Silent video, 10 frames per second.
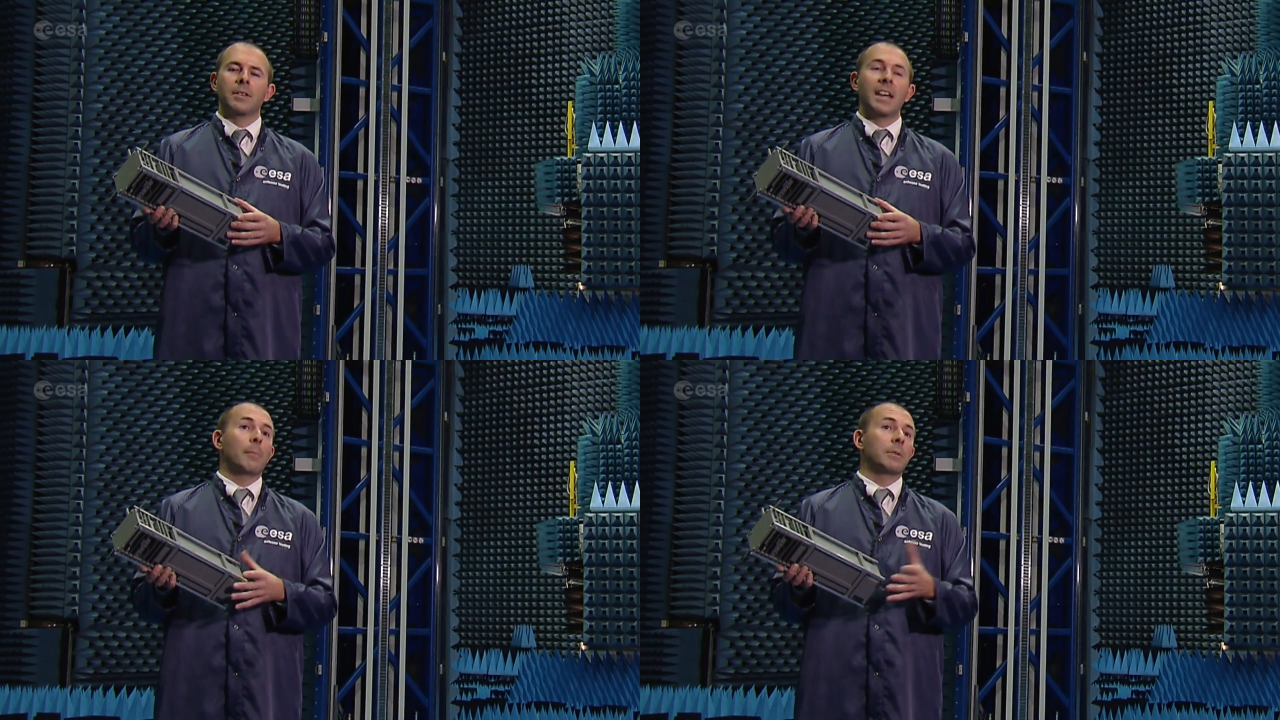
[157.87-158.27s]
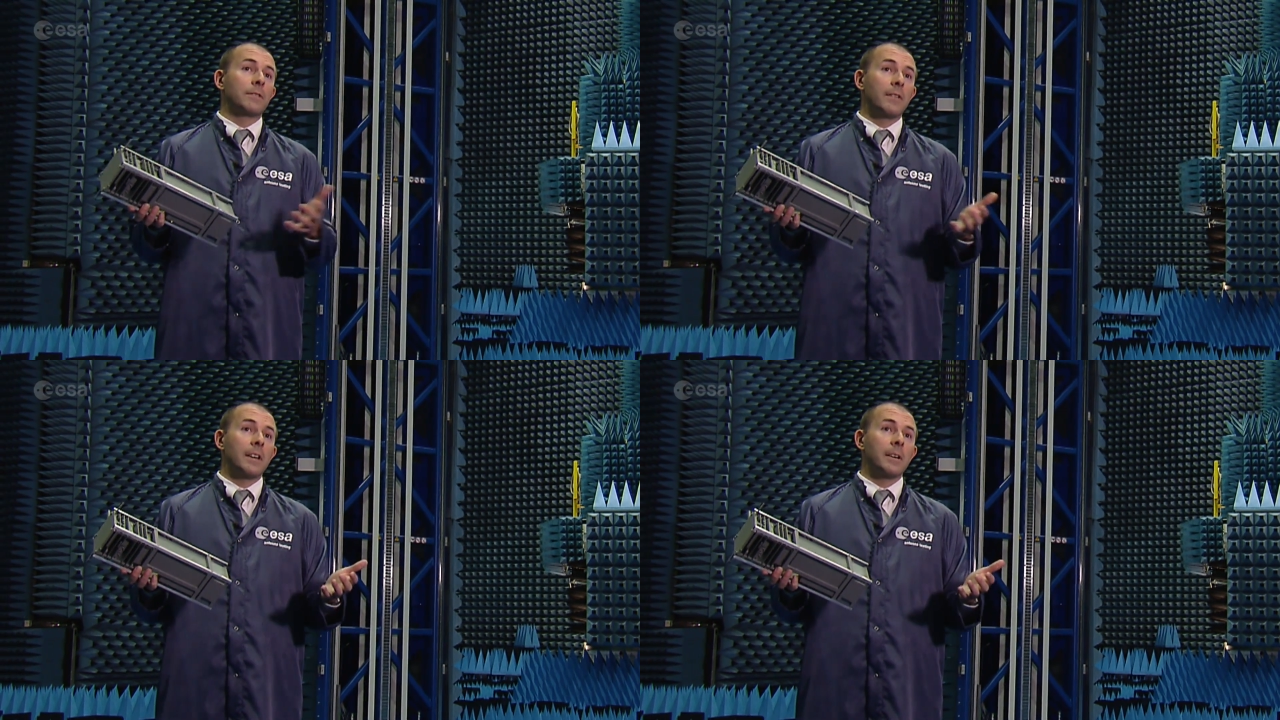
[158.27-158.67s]
the
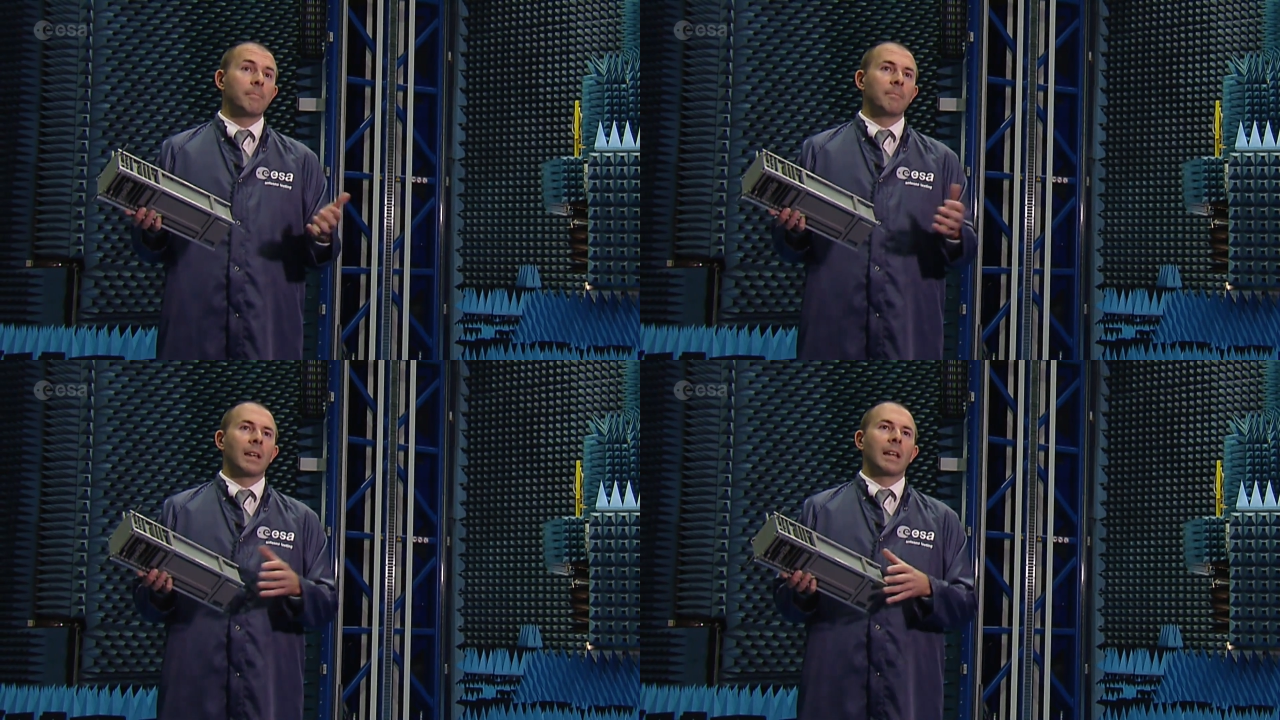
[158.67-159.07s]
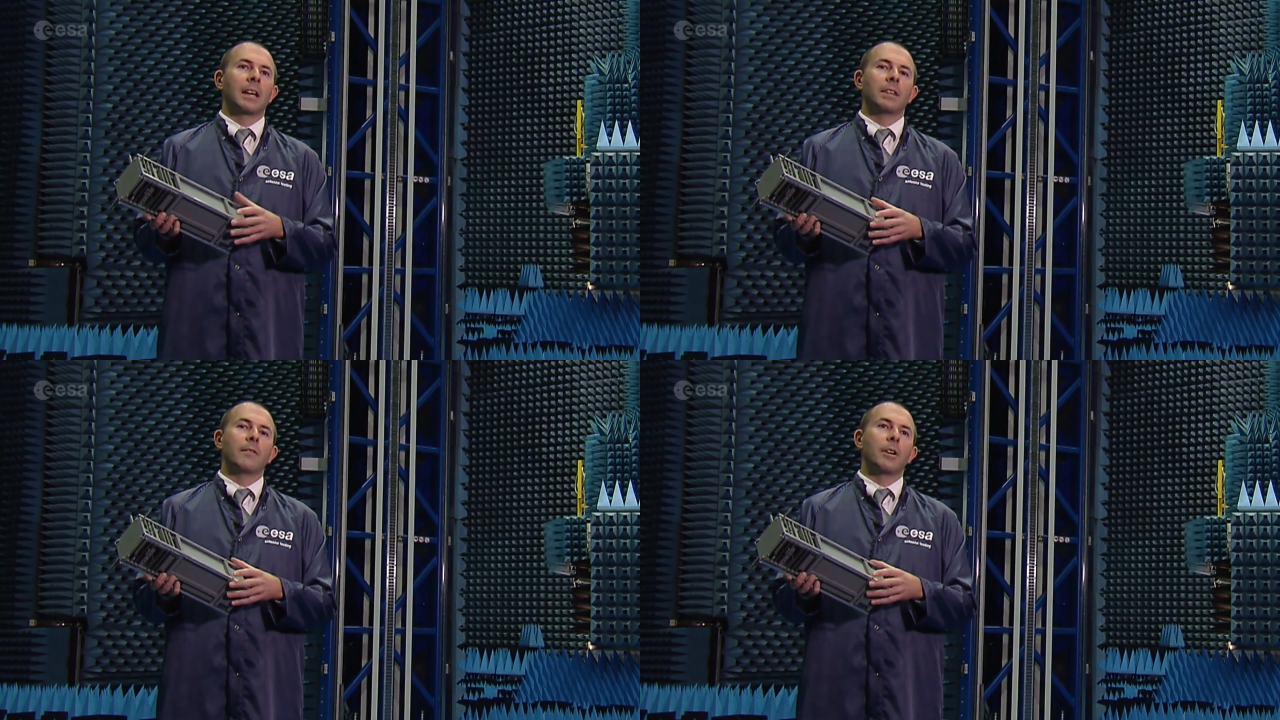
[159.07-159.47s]
atmosphere
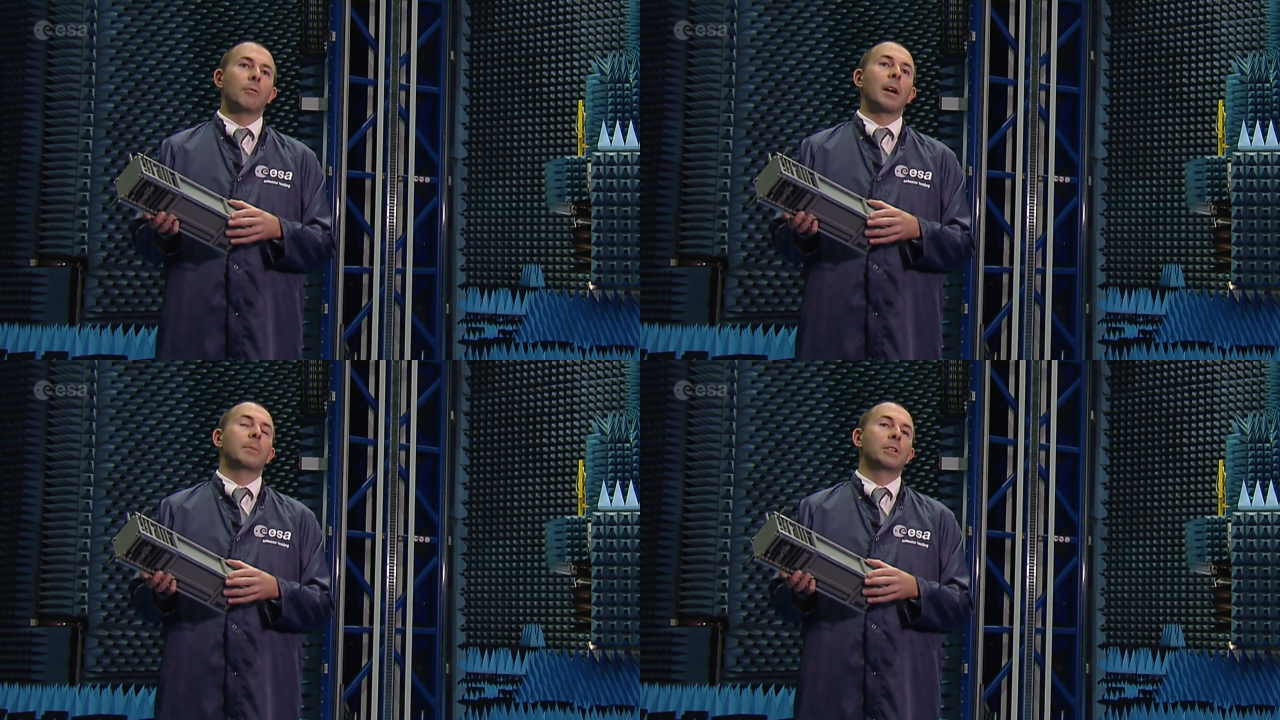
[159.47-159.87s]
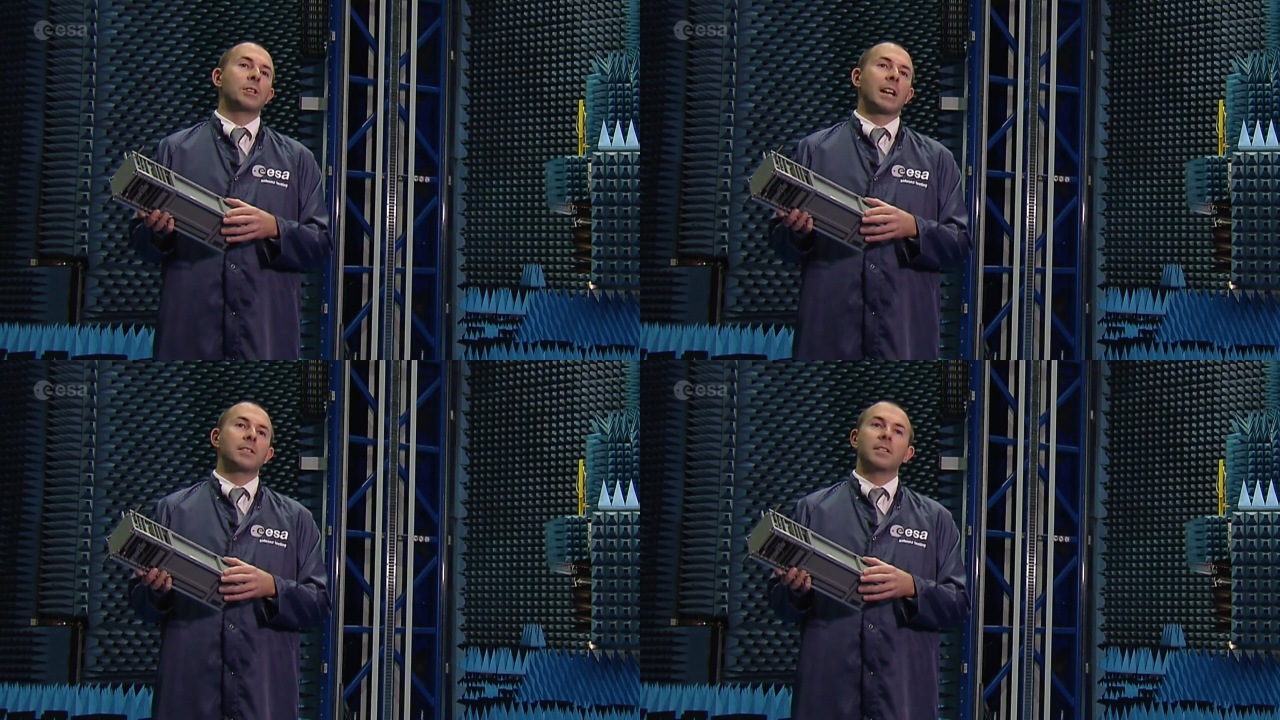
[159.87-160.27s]
and the very rapid
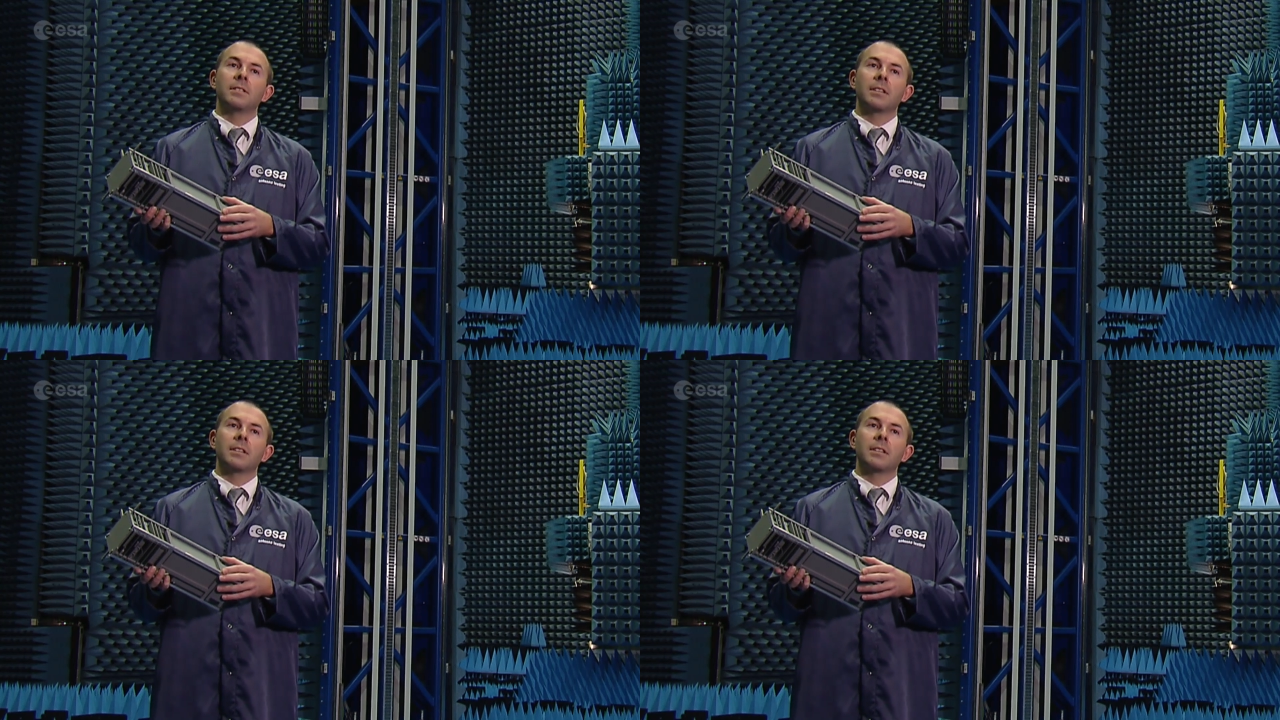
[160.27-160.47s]
changes